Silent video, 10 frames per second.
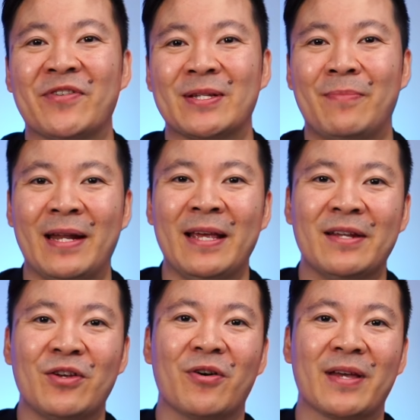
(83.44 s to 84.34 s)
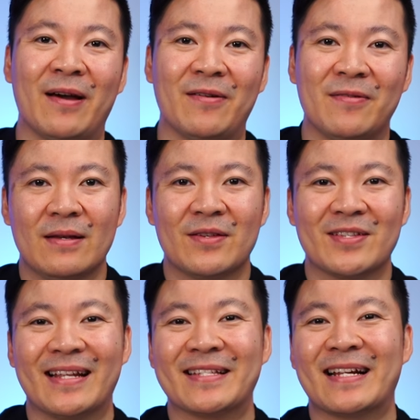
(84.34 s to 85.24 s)
some money into your account.
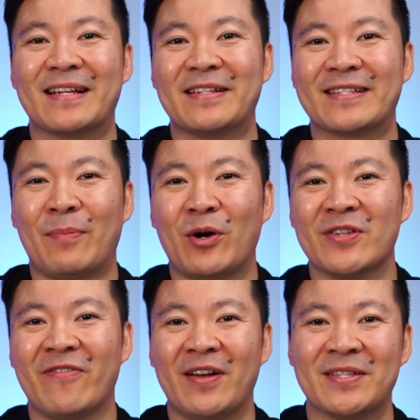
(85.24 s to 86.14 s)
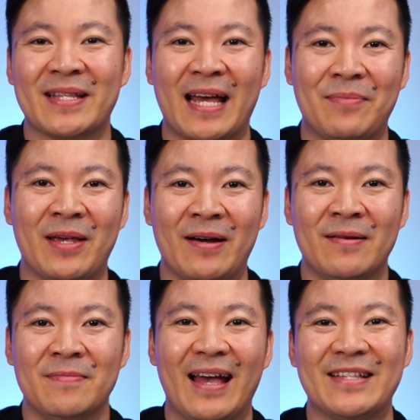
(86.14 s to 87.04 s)
So let's click this Deposit Funds tab here.
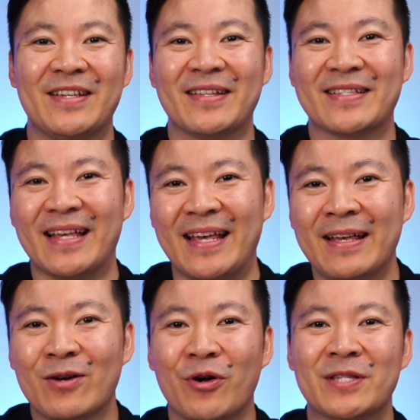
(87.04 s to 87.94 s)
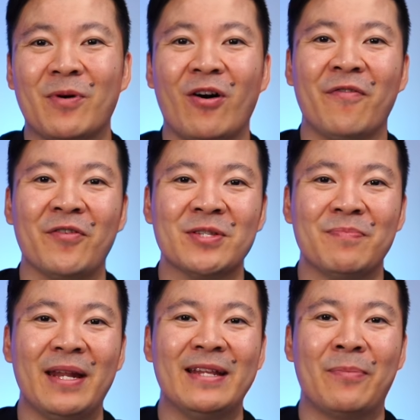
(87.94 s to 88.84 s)
As you can see, Coinspot offers
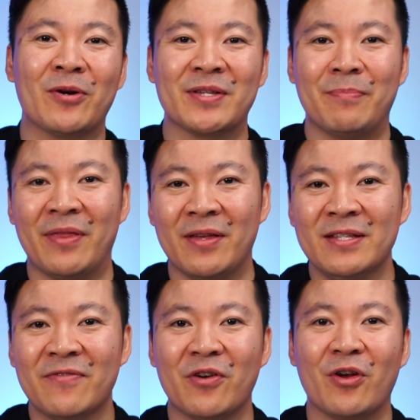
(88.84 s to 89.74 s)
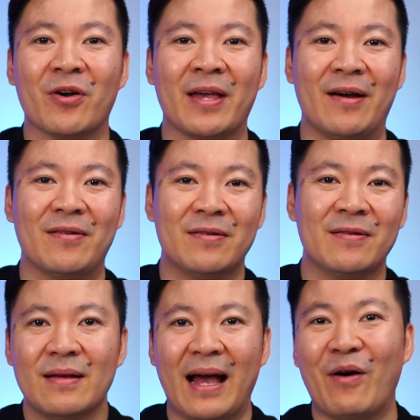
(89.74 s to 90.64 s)
many deposit methods for your account.
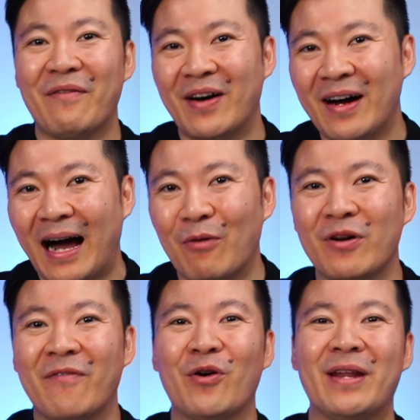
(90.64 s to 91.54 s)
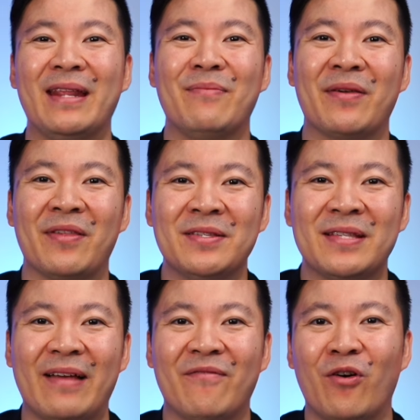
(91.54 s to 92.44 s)
However, I would avoid any methods
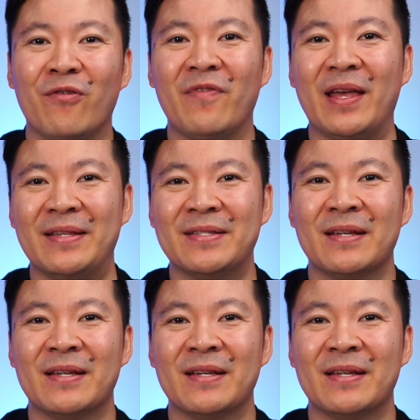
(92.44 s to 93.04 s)
that involve fees.